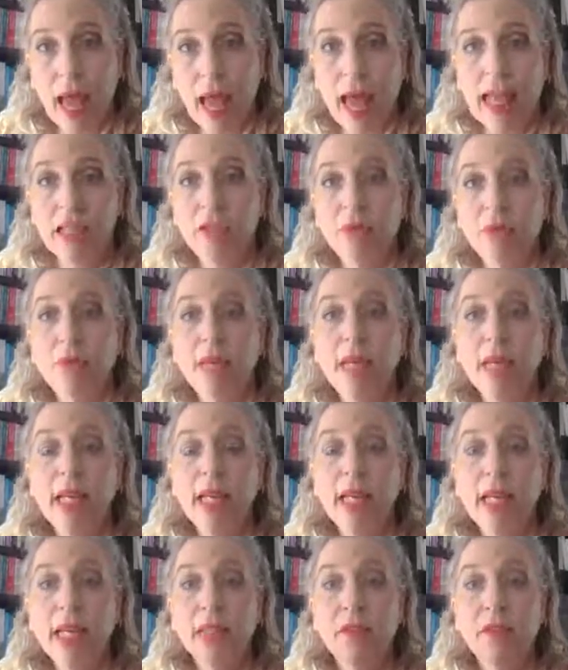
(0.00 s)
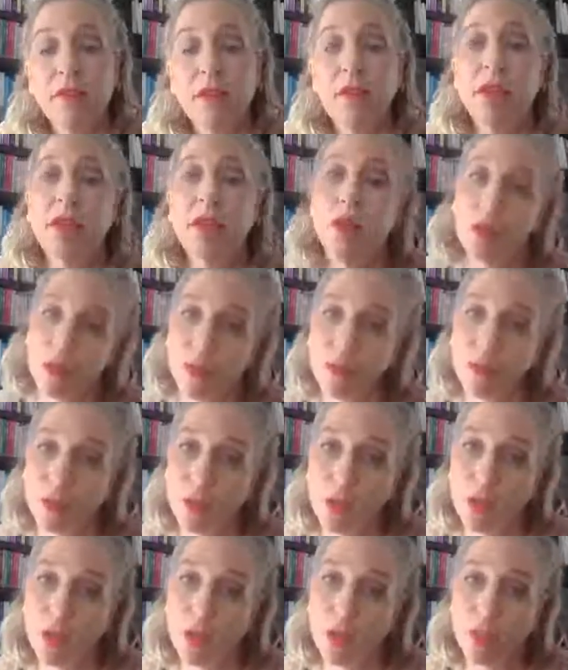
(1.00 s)
and really it's very
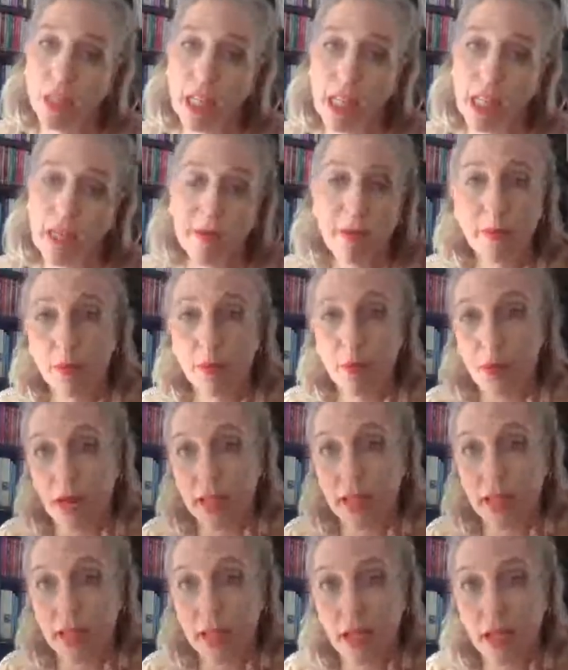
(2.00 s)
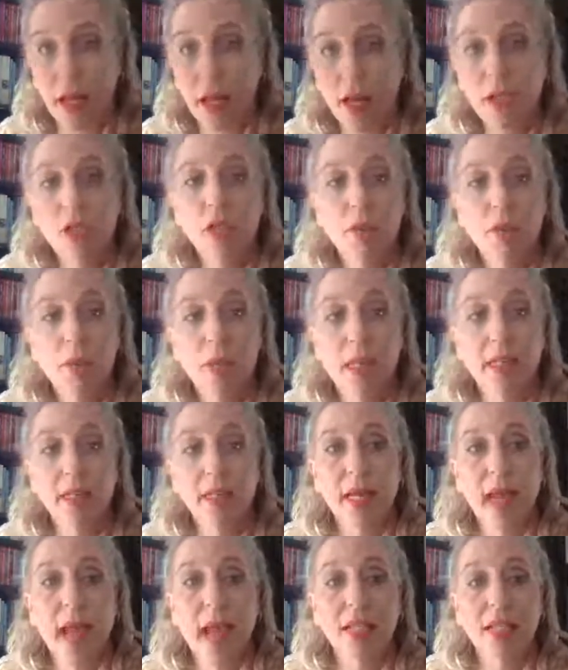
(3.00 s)
useful to look at other people's writing, to read
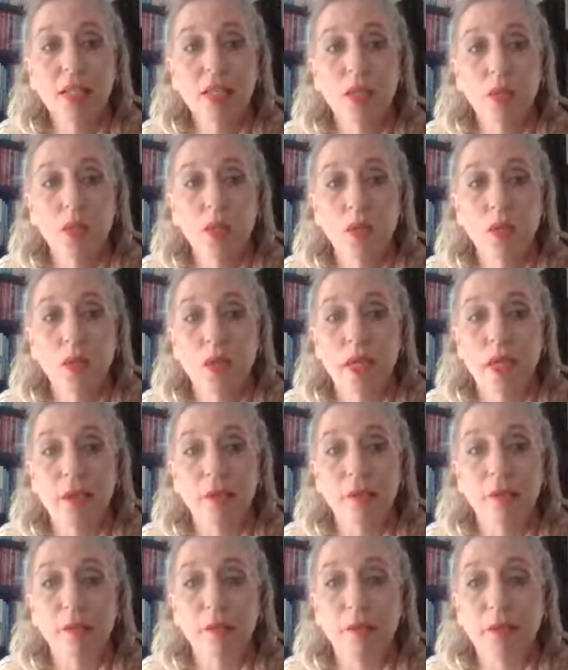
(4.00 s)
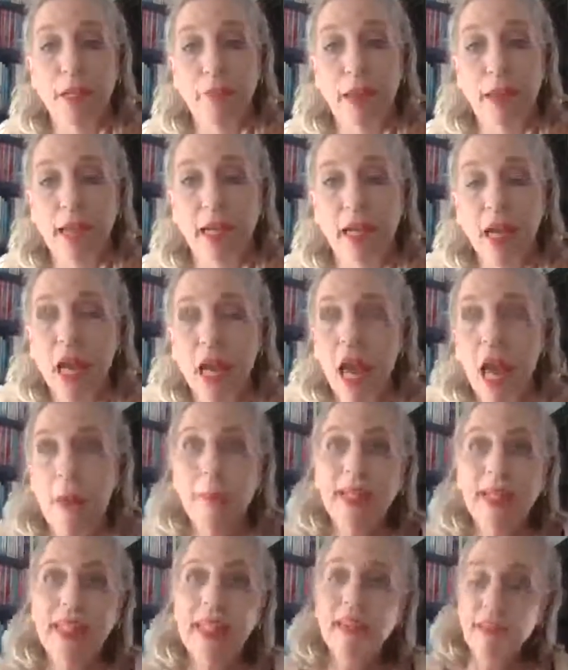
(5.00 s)
it, and to also give feedback.
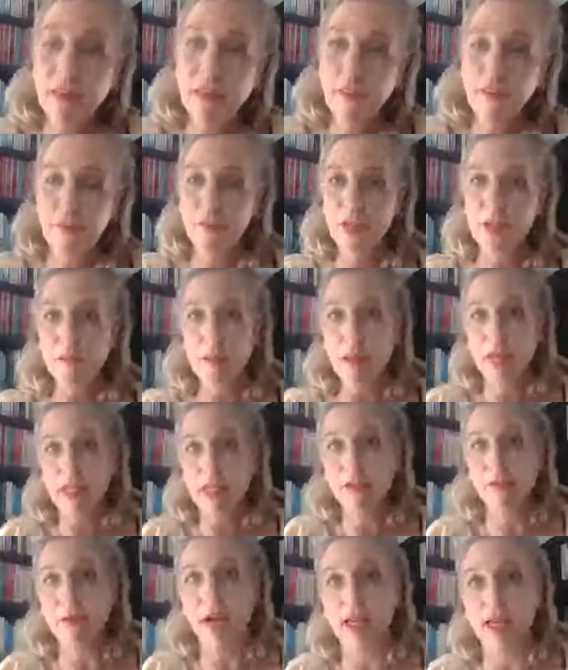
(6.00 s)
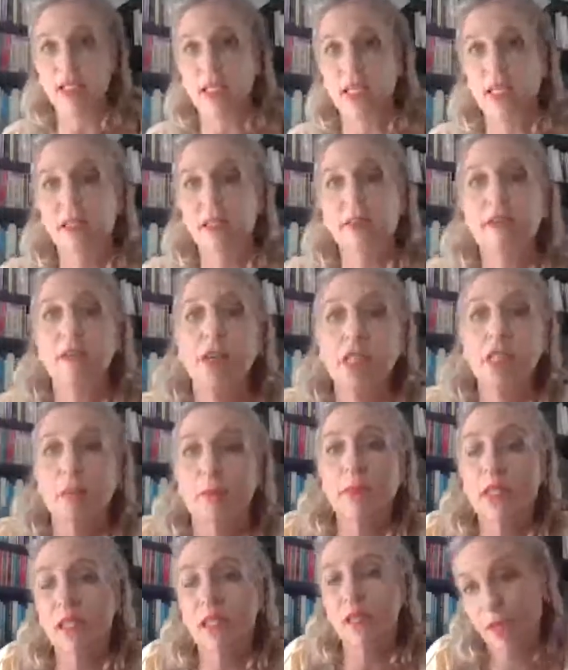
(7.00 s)
But giving feedback in writing is a very
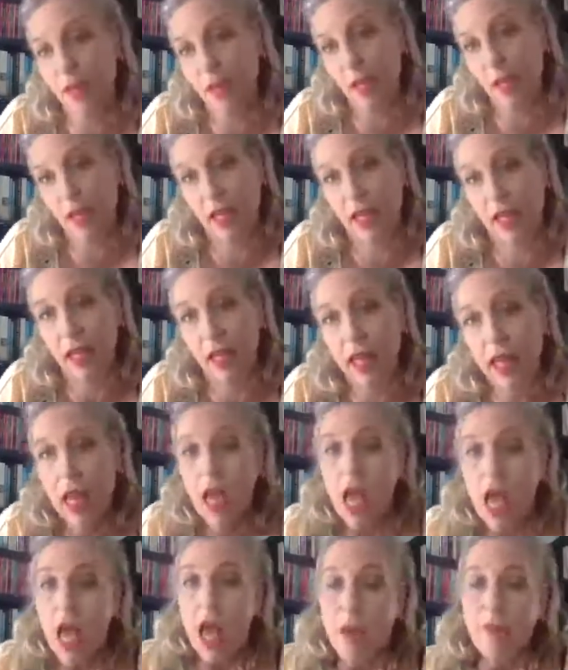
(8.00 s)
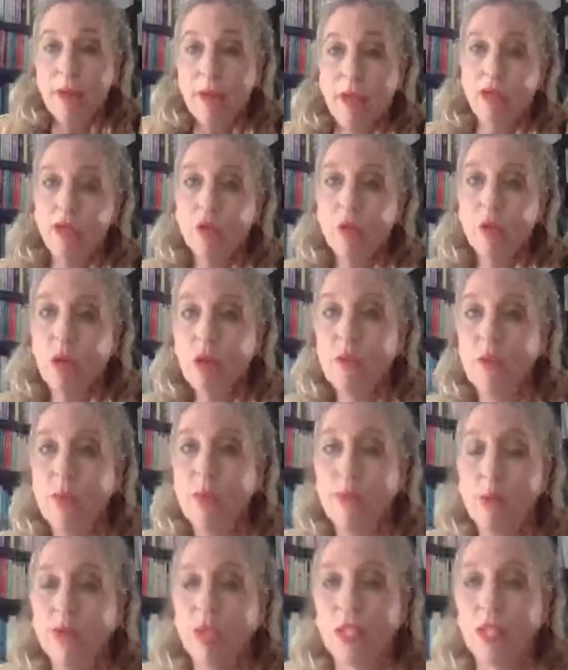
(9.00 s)
specific thing, because when
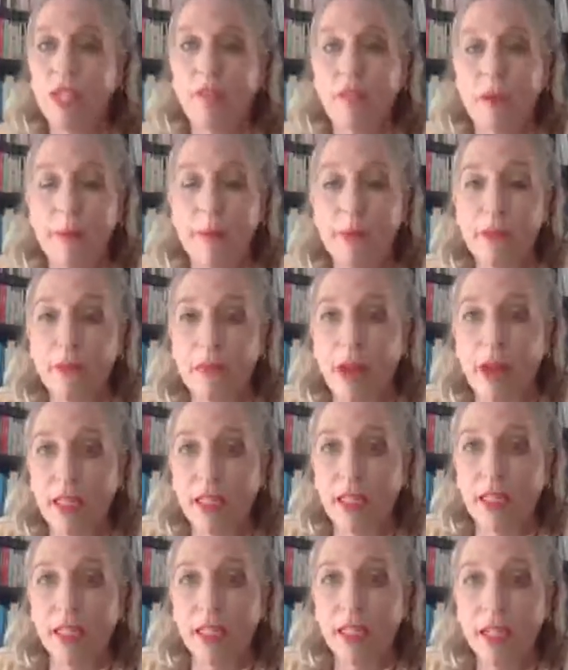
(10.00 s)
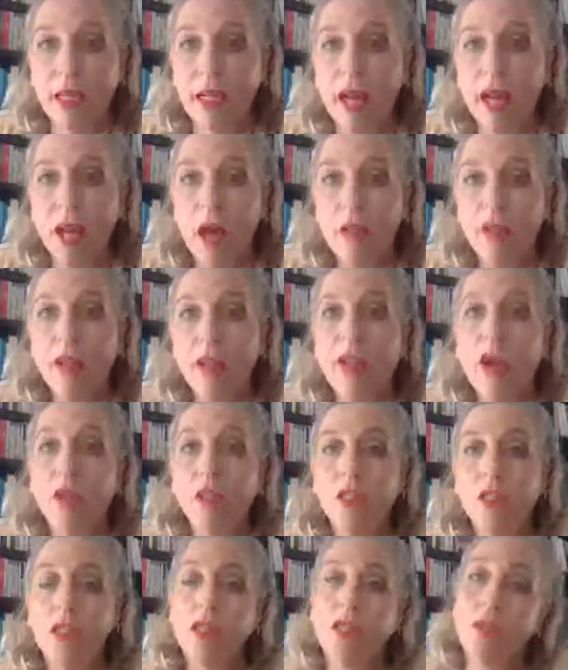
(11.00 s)
we put stuff up as writers, the
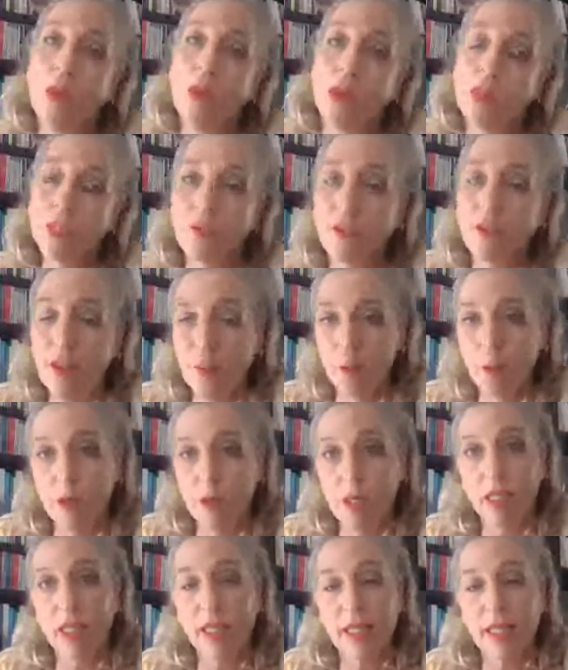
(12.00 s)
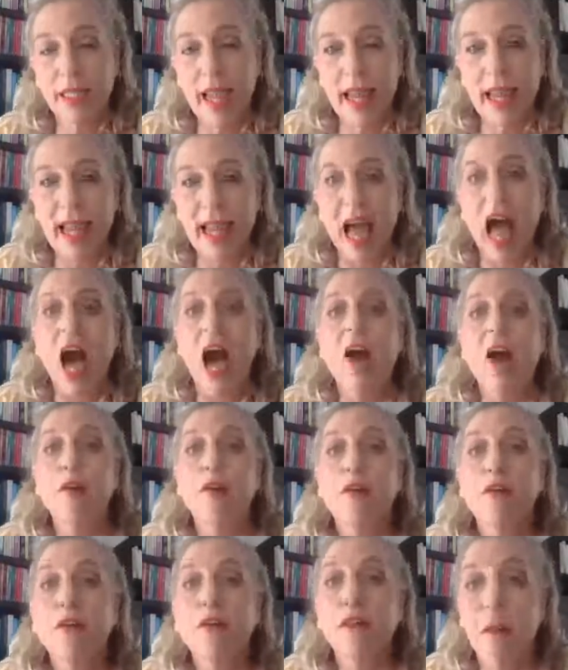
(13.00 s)
last thing you want is for everybody to say how
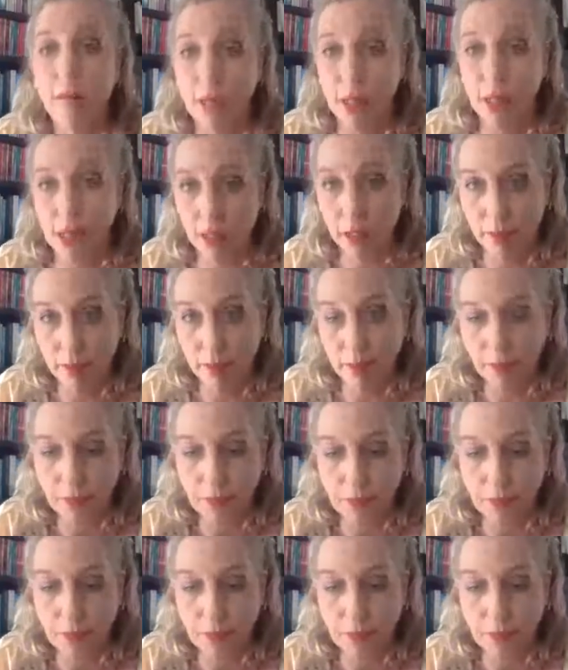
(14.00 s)
fabulous.